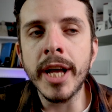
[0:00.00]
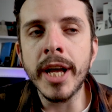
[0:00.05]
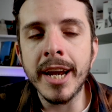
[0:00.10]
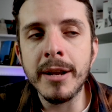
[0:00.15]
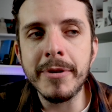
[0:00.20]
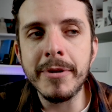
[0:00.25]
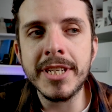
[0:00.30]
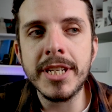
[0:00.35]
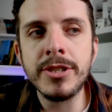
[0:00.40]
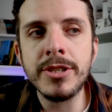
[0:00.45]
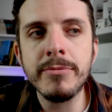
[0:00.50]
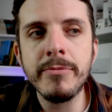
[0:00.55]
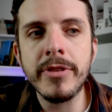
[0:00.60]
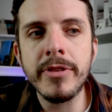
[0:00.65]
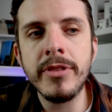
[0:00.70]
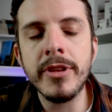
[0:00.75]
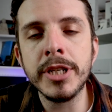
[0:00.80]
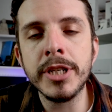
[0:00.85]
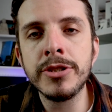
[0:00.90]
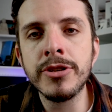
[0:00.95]
cannabis is
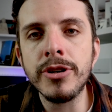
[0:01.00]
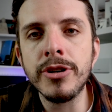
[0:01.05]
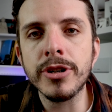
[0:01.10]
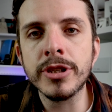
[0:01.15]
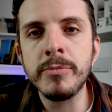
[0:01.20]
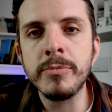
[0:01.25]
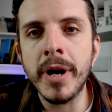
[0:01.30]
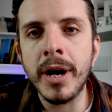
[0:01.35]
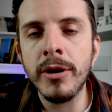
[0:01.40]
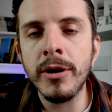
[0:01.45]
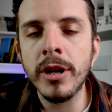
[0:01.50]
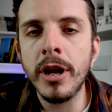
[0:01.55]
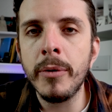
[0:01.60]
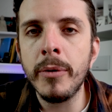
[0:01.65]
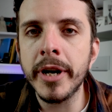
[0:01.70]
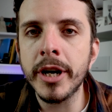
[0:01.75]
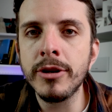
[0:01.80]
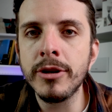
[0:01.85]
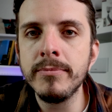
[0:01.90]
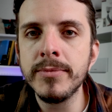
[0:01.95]
something that is talked about a
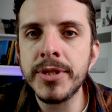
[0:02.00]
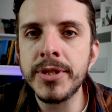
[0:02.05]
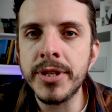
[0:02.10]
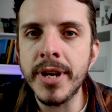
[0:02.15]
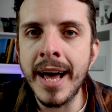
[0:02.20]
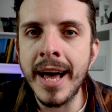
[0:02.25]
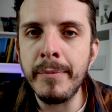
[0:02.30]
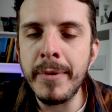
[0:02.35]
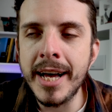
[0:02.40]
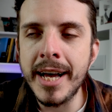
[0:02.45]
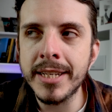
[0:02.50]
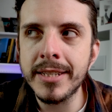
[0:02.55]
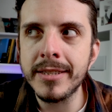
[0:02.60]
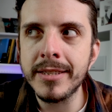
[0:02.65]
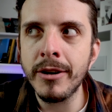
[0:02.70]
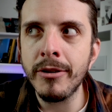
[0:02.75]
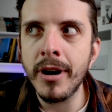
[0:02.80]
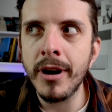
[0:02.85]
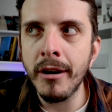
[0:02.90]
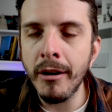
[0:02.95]
lot when it comes to
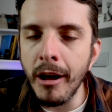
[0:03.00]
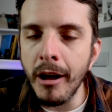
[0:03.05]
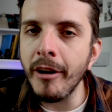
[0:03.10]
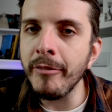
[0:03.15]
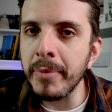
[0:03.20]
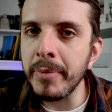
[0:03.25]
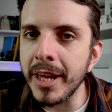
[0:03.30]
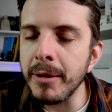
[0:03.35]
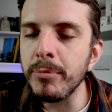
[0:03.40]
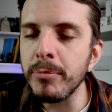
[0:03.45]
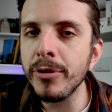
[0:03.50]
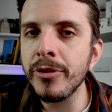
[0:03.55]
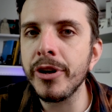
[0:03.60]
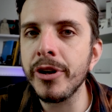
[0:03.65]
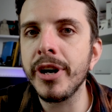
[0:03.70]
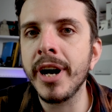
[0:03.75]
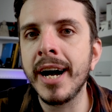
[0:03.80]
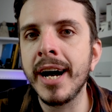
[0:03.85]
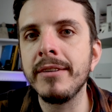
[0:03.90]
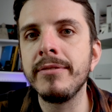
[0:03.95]
MS. There are a lot of people
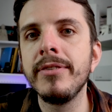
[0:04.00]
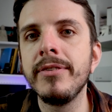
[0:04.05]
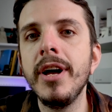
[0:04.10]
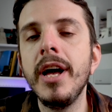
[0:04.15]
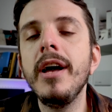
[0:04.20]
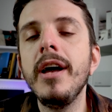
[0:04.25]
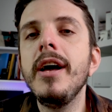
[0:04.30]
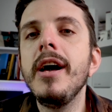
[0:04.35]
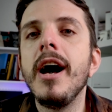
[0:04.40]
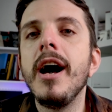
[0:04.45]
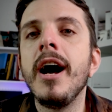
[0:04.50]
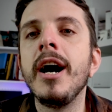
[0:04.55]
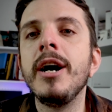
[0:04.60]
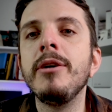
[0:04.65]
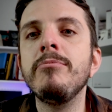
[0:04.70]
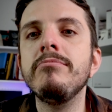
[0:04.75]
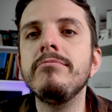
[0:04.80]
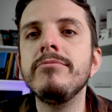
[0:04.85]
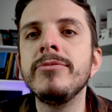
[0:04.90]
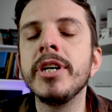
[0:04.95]
that have
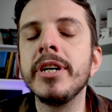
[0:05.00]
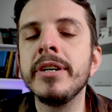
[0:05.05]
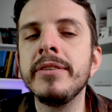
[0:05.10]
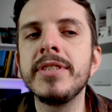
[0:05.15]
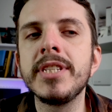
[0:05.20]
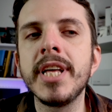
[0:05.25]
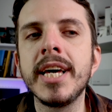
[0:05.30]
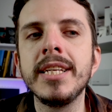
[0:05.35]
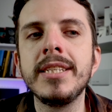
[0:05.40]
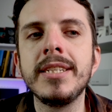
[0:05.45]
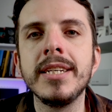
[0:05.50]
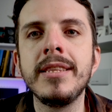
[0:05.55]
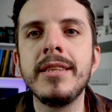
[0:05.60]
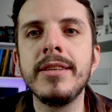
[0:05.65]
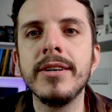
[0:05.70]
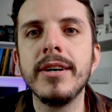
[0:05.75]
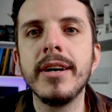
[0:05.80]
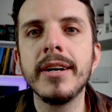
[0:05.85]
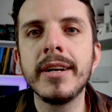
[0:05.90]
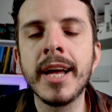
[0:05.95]

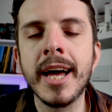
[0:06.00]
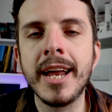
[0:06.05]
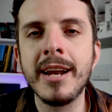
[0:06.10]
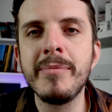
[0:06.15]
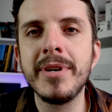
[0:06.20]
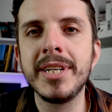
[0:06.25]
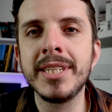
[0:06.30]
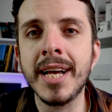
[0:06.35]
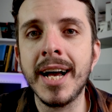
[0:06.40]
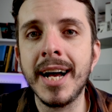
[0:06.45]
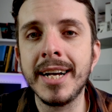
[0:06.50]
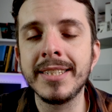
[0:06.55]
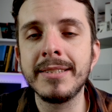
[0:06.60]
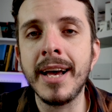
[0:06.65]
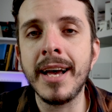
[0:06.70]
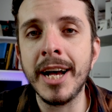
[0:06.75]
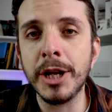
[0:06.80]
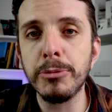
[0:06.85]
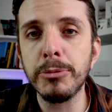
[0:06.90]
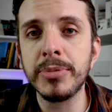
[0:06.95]
stated that cannabis
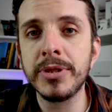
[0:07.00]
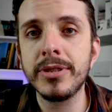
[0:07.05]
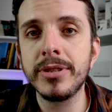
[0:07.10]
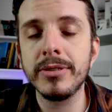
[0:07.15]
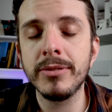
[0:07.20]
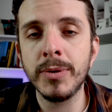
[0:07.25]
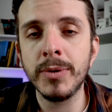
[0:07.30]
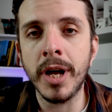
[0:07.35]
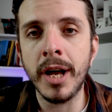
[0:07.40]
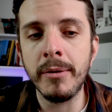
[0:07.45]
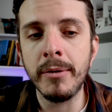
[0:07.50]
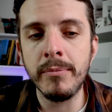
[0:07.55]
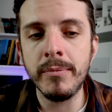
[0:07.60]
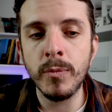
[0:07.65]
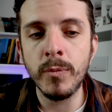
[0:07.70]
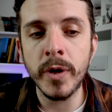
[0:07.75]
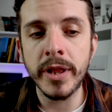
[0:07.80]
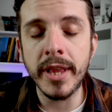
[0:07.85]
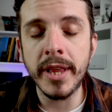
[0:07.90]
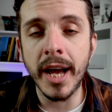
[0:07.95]
has helped
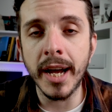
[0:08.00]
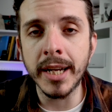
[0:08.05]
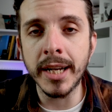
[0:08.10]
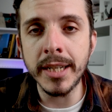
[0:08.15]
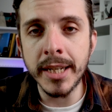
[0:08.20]
with their